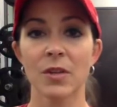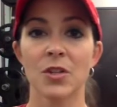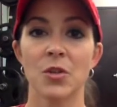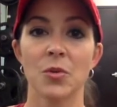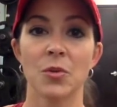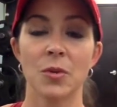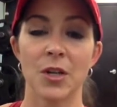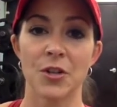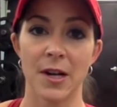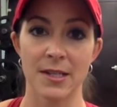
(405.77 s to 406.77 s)
to
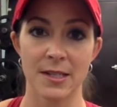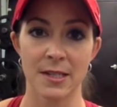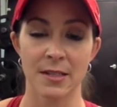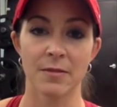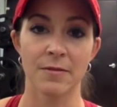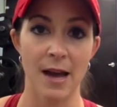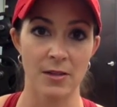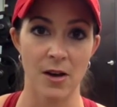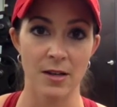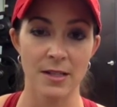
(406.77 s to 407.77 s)
address fat
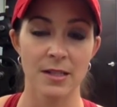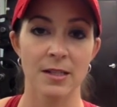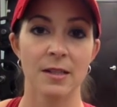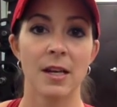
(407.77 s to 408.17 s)
loss,